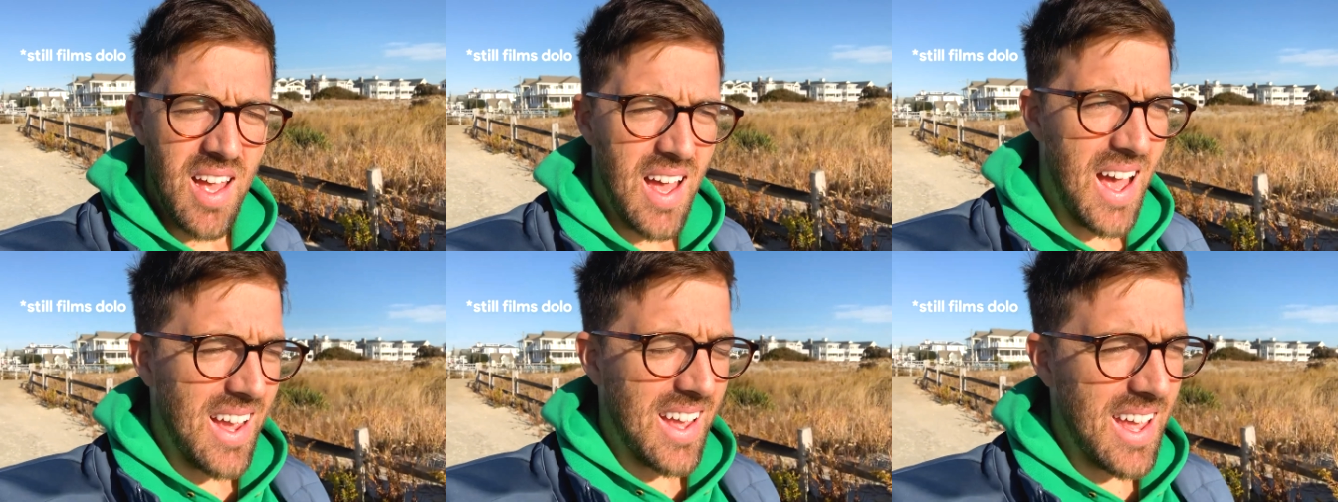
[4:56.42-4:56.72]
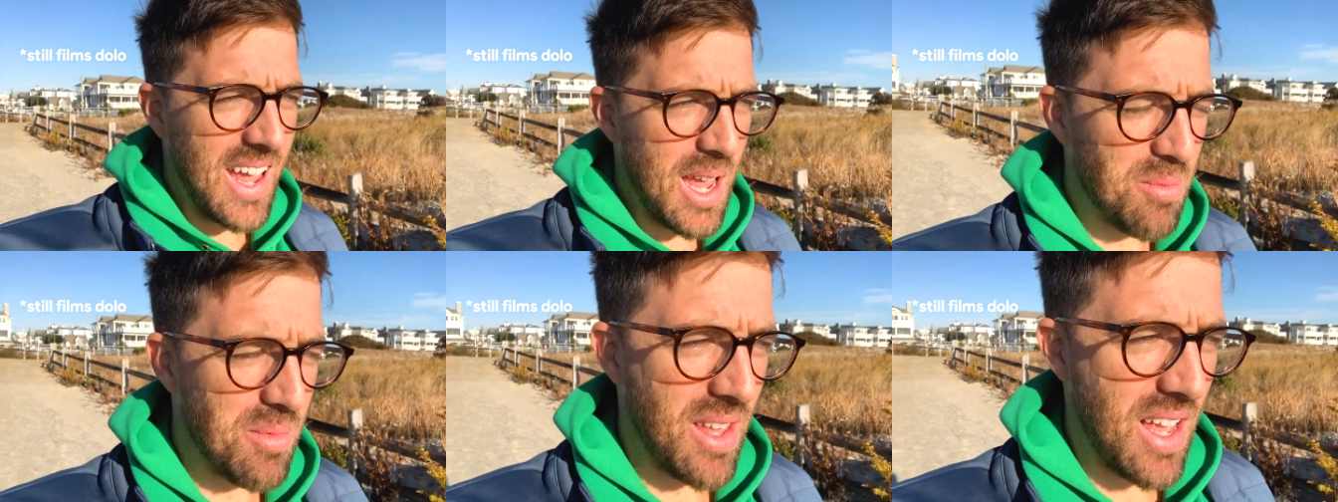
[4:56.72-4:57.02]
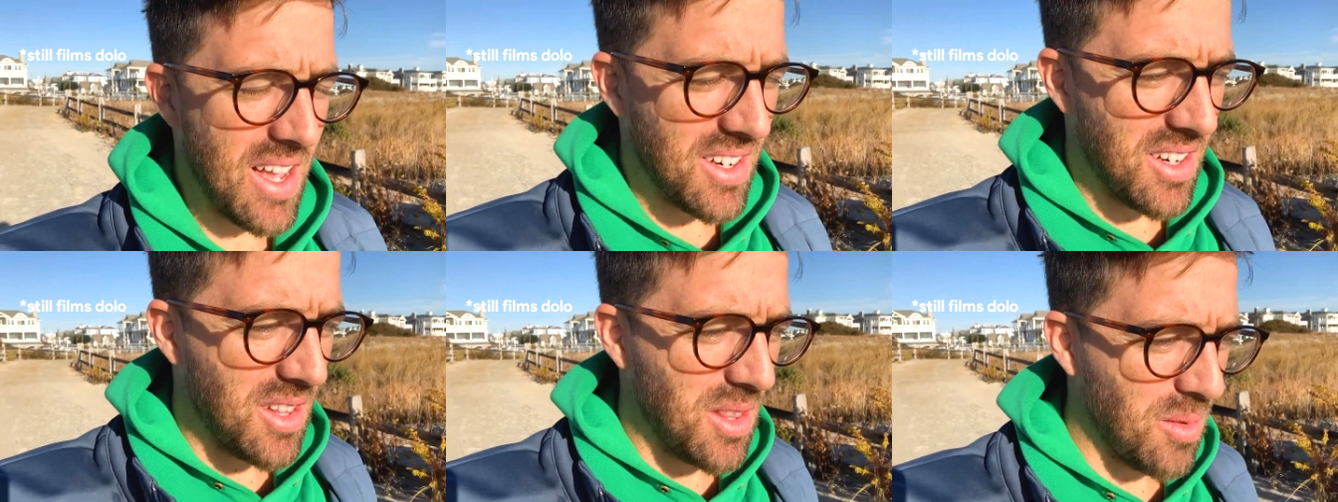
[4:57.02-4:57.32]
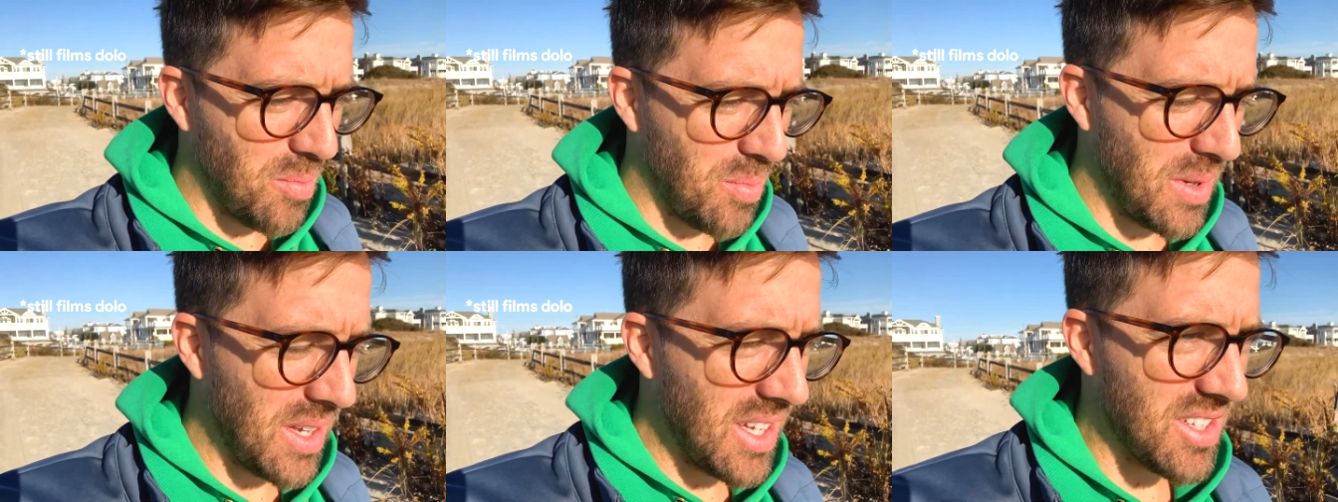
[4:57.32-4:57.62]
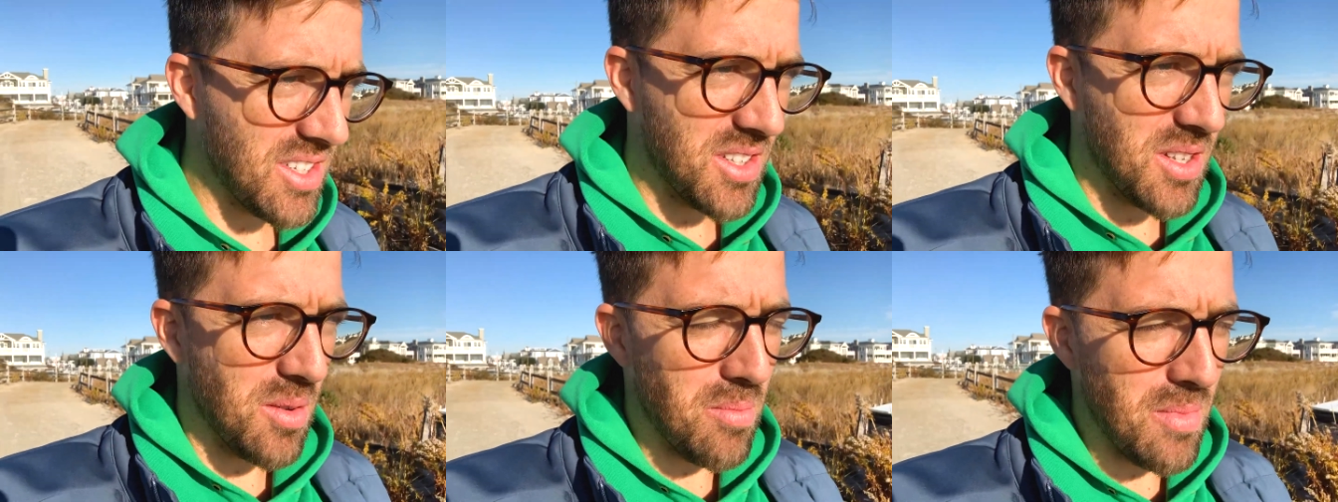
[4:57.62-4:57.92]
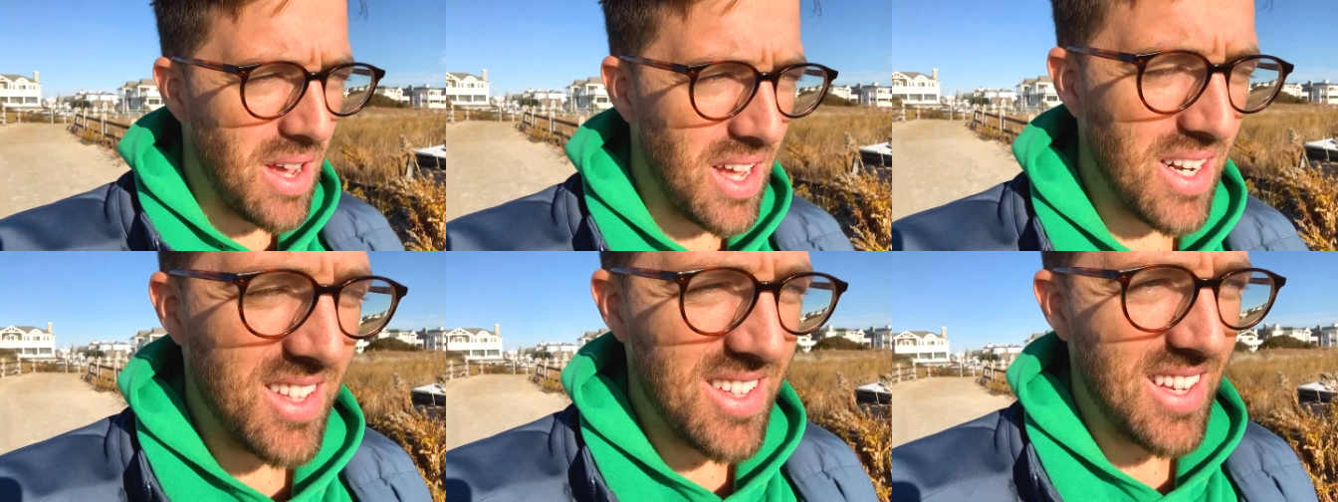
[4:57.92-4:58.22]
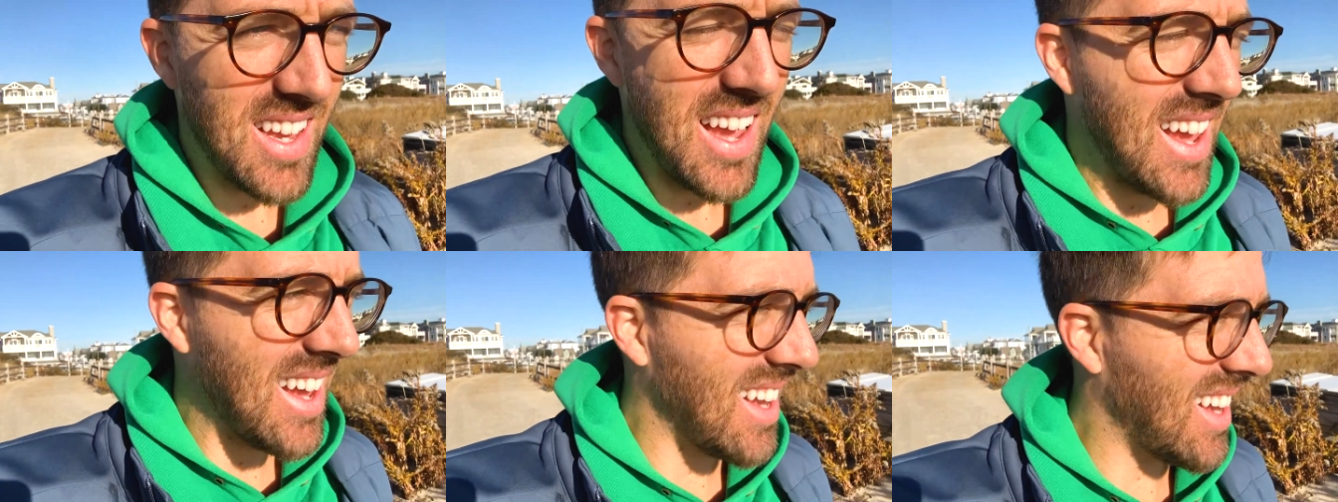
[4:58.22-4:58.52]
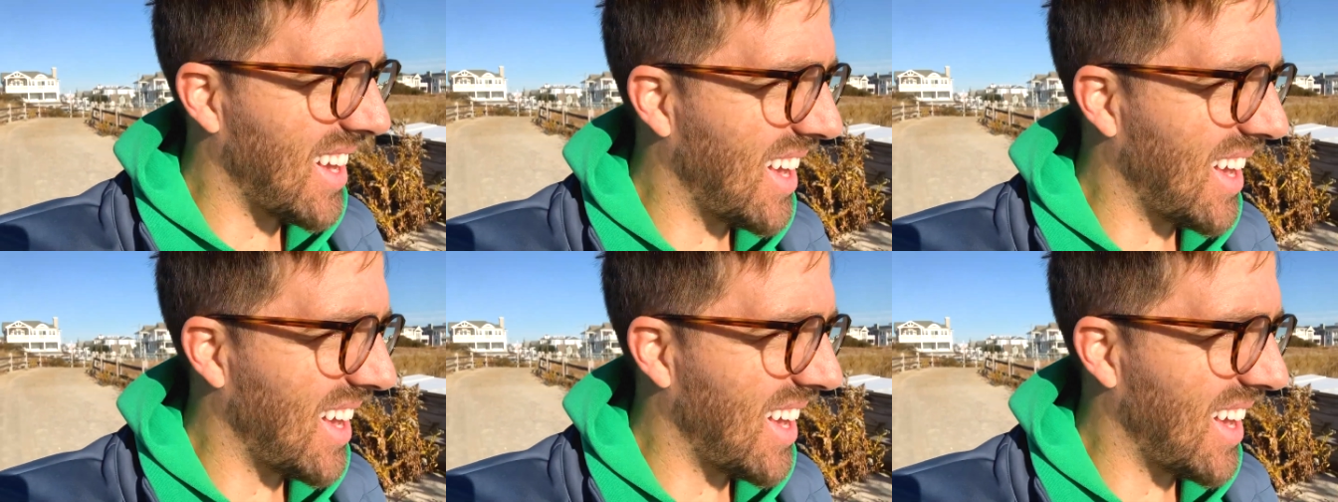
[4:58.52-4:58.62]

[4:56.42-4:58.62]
I came down to the beach to meditate.